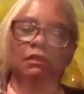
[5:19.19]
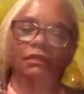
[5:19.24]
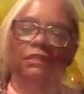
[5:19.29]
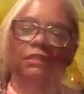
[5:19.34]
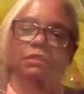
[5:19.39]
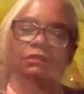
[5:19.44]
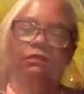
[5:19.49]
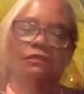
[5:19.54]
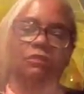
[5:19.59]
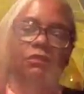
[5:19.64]

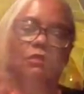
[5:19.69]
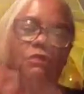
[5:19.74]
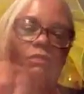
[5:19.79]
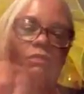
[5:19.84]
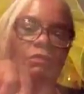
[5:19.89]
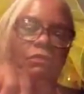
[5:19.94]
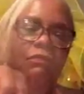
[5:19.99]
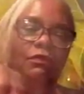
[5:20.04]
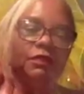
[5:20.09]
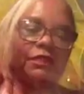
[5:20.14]
This
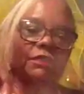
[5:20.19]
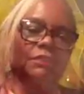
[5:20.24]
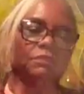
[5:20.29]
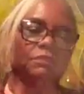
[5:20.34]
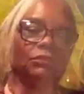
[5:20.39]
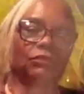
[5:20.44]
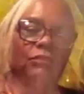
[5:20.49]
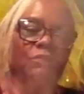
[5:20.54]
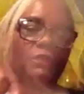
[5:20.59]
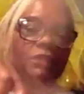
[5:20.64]
corn
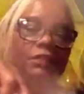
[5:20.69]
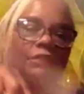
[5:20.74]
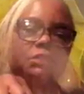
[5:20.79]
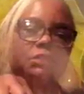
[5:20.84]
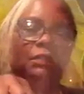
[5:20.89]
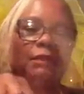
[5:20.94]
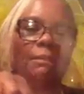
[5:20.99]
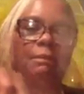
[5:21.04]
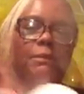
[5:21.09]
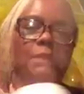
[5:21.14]
is going
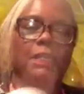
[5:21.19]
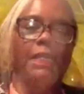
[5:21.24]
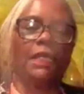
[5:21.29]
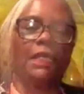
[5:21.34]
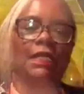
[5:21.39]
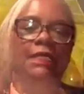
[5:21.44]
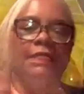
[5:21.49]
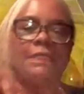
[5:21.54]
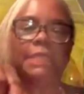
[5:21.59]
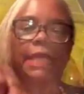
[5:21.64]
to
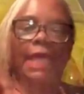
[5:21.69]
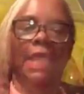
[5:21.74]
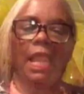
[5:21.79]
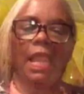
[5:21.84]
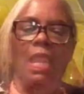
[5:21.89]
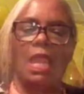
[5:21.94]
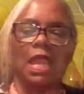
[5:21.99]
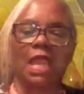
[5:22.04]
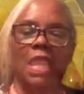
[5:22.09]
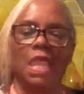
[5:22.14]
be
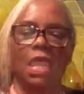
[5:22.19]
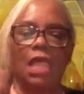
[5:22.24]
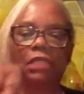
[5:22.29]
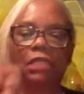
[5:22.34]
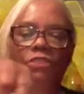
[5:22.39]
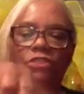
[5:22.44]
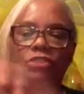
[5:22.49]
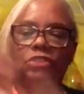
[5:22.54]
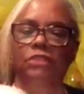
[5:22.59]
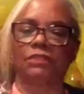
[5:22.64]

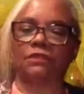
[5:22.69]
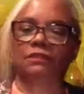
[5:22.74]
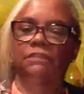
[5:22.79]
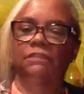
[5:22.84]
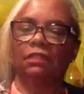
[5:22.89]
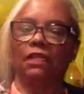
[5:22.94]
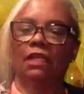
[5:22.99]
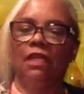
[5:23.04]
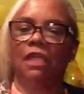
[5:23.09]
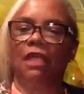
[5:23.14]
delicious.
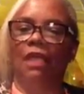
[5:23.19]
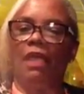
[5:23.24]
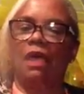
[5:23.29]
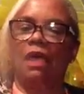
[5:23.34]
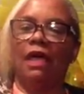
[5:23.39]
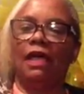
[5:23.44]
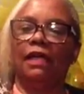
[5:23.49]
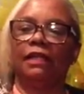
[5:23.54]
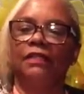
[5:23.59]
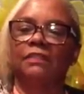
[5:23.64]

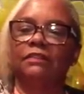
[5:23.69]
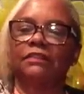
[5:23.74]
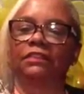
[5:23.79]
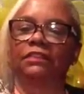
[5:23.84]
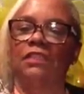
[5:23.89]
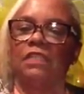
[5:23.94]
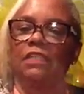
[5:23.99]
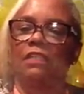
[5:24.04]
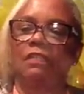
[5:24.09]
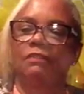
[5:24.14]
I can
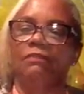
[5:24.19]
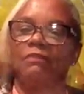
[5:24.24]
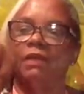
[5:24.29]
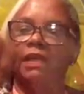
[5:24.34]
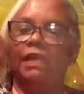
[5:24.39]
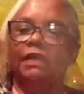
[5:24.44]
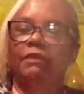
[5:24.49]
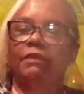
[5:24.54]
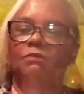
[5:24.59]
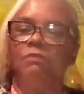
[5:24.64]
tell
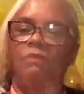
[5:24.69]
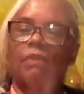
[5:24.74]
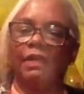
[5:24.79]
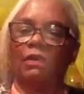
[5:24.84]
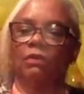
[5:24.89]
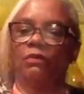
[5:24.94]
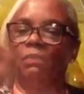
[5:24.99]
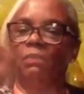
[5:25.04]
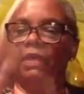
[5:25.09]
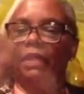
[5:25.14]
right
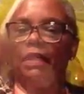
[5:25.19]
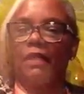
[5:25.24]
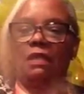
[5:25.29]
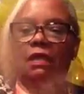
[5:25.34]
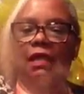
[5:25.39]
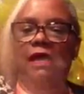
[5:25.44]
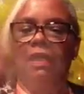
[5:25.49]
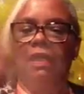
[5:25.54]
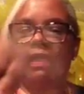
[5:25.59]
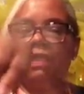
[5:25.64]
away.
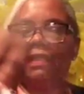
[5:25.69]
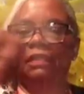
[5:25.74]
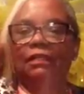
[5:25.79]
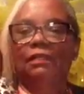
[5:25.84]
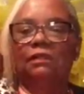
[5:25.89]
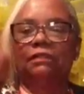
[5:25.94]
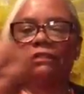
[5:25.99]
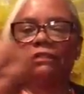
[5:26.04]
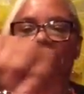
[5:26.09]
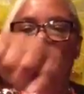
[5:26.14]
I
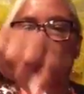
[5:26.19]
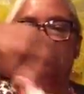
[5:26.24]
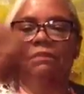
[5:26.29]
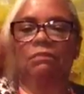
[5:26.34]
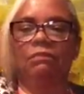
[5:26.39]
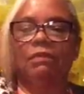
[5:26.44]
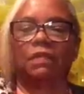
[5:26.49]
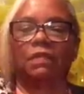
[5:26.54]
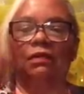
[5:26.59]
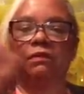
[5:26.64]
can tell
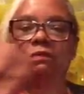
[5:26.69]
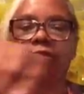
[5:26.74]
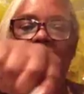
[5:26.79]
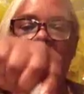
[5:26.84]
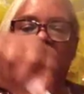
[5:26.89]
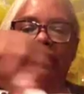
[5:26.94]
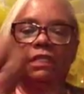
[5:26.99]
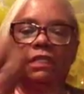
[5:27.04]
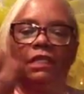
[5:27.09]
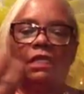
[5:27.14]
right
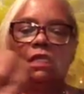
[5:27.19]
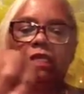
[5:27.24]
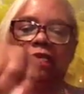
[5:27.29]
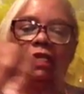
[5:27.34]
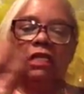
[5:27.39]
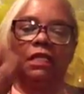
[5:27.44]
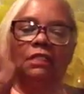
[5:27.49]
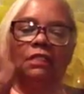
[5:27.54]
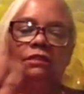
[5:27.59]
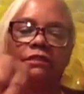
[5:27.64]
away.
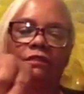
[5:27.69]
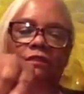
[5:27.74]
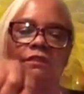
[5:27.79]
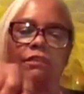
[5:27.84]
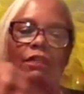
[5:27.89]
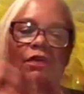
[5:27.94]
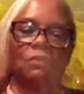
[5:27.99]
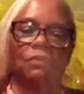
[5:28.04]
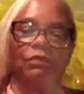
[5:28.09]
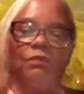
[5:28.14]

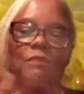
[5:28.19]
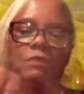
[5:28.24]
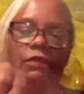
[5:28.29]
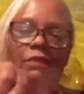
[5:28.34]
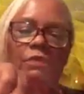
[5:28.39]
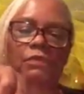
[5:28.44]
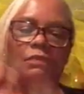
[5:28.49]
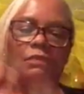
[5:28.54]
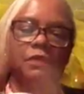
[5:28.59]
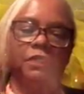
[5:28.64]
So
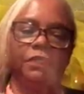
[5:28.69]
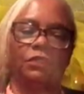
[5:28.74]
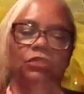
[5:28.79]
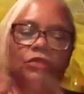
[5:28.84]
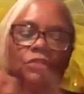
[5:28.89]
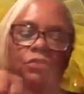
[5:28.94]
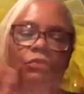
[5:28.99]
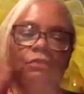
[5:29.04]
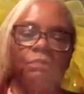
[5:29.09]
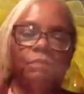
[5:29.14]
we're going
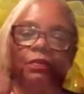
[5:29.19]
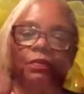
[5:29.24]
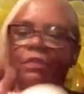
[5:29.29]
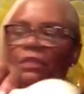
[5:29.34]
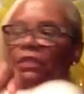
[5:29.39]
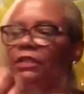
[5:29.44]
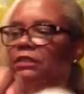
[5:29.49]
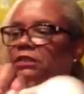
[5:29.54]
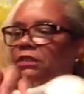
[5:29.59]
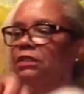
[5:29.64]
to
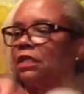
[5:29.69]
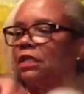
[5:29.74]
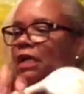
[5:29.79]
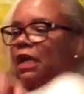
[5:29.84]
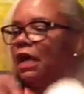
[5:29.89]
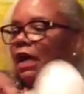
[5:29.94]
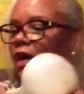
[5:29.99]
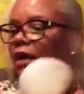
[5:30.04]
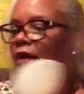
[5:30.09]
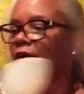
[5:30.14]
put
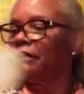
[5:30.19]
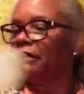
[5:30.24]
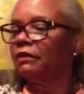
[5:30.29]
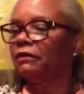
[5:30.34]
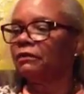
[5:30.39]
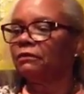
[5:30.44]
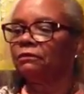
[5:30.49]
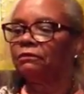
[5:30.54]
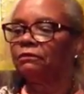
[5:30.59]
our,